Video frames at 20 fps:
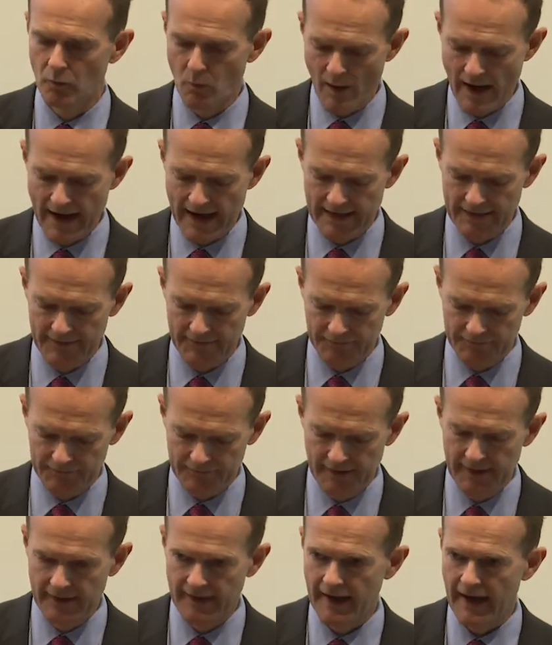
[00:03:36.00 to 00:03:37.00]
ways
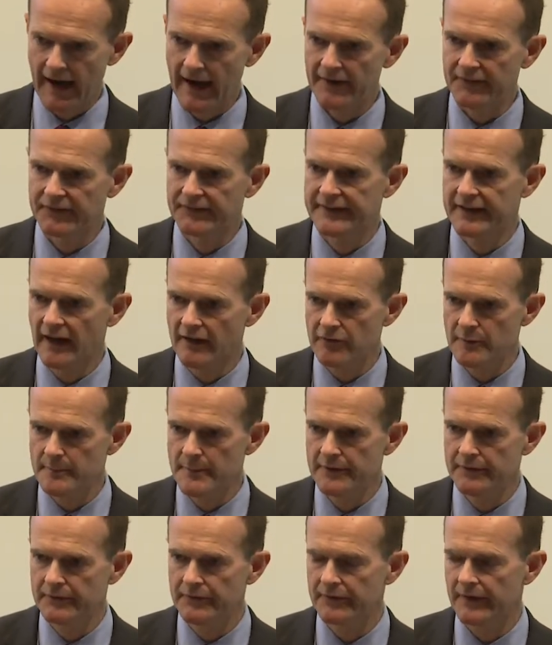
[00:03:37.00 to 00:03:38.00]
as
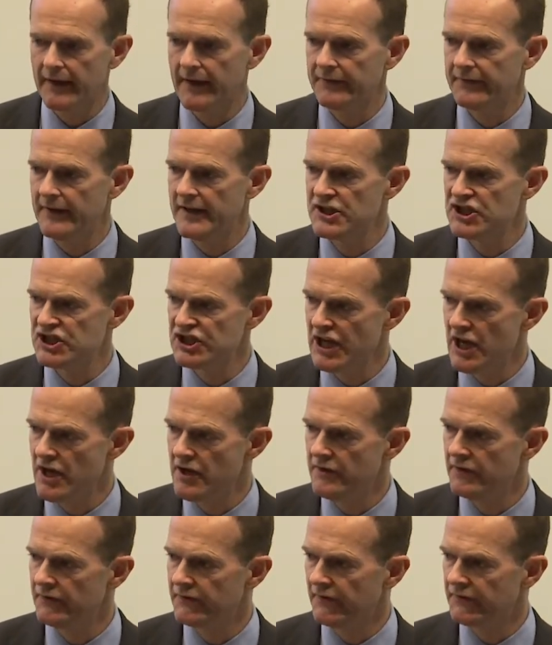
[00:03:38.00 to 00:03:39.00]
government, as
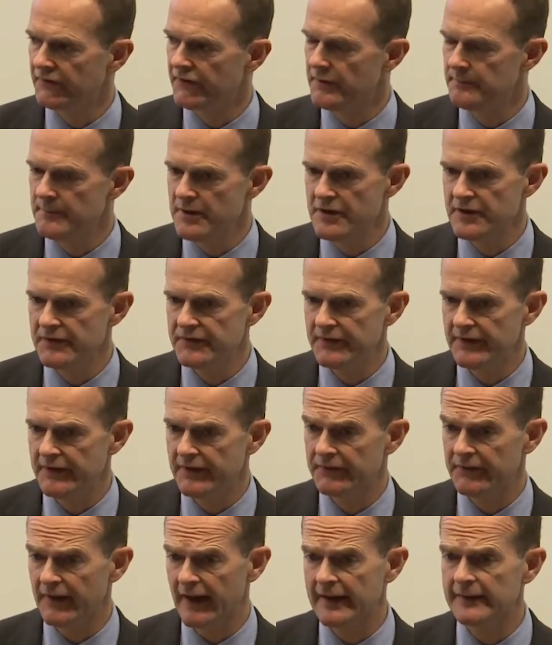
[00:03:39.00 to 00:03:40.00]
NGOs, as
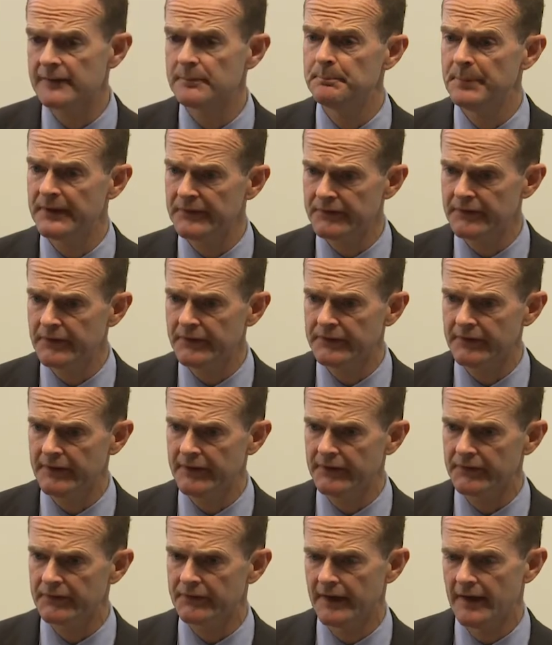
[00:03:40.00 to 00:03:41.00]
communities, as
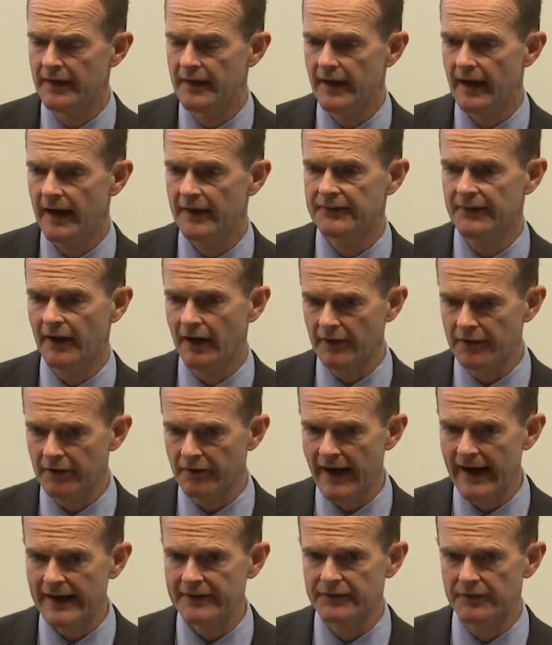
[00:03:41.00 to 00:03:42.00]
businesses, as other
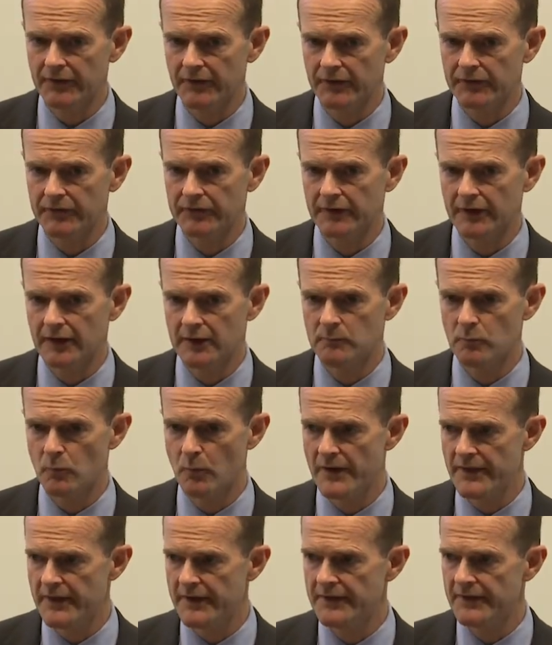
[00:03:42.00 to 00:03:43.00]
actors
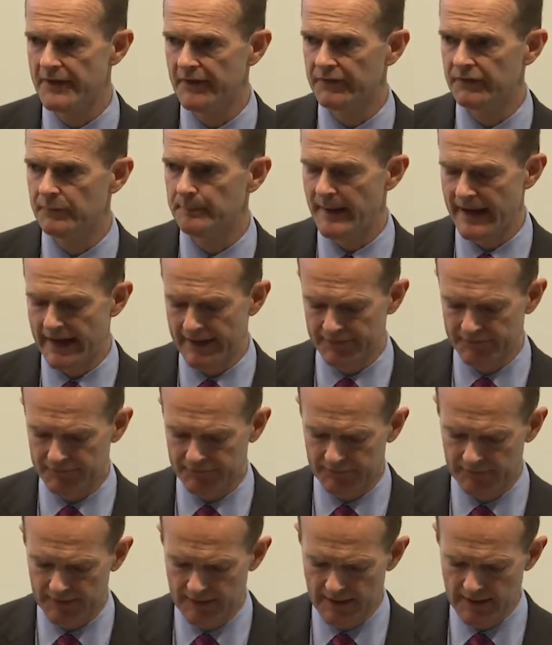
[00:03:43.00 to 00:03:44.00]
within this
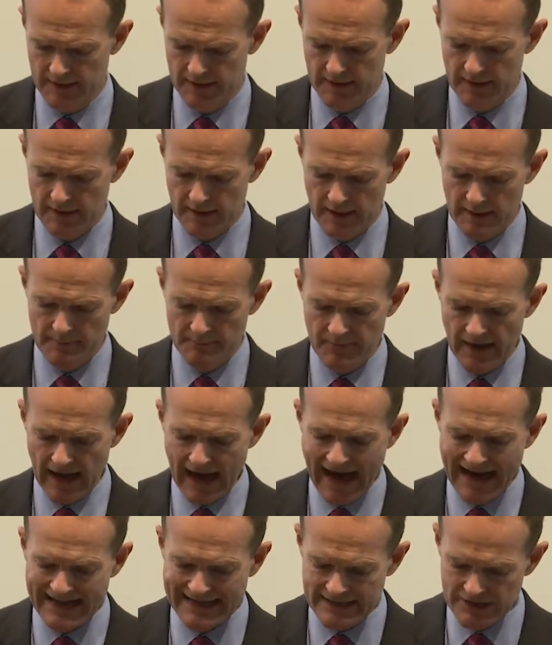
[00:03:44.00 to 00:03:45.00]
space,
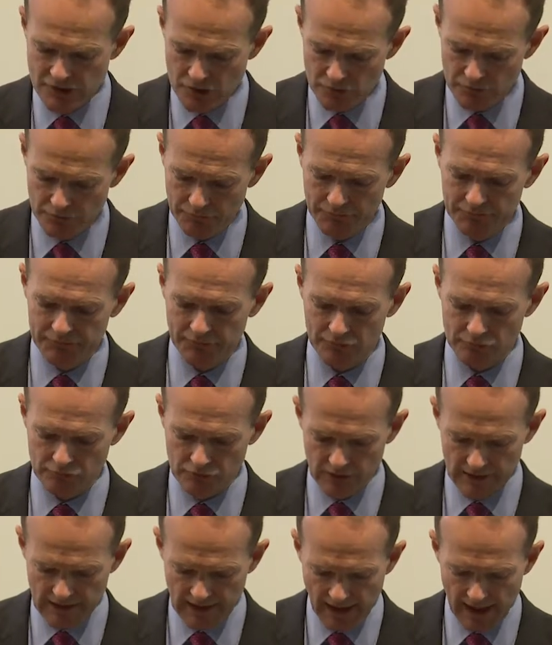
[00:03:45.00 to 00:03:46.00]
and use
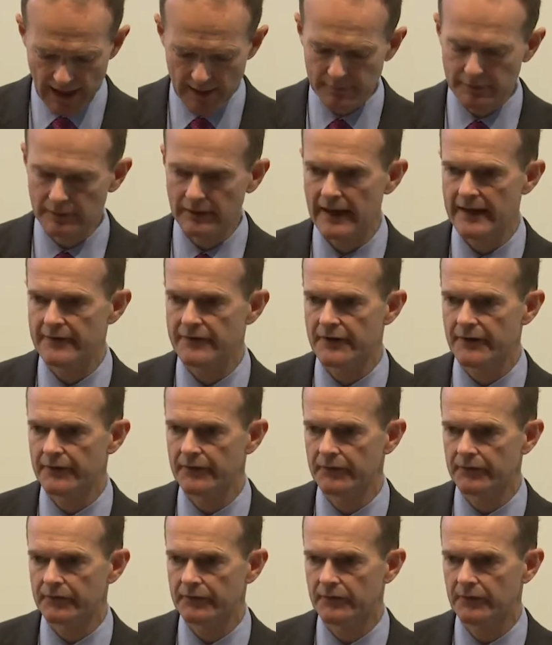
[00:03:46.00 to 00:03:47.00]
reliable
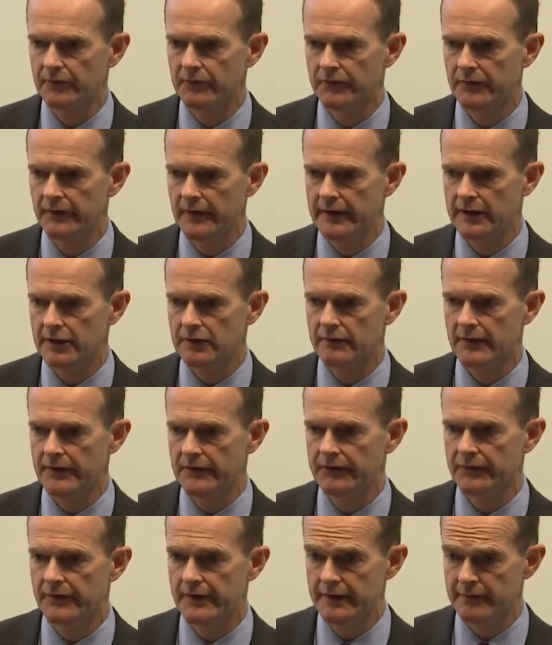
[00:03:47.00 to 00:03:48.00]
evidence to
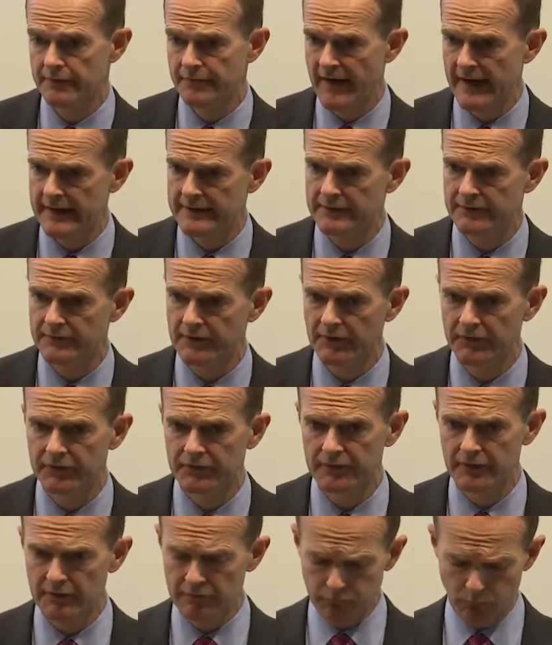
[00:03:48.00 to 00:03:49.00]
increase the
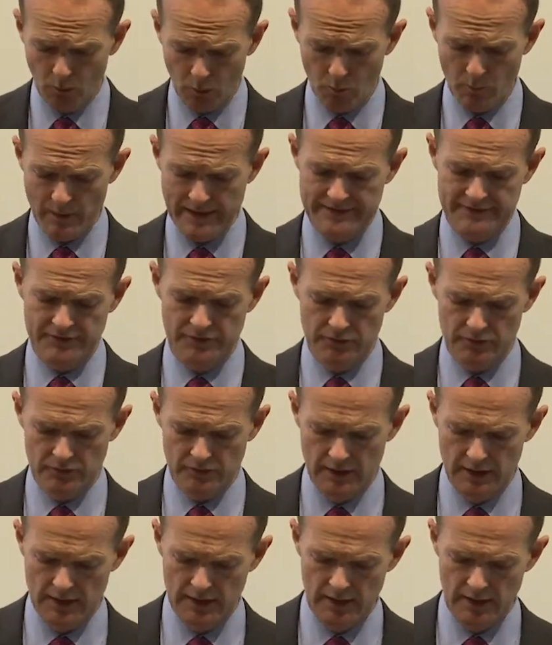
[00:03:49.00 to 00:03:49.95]
effectiveness of what we do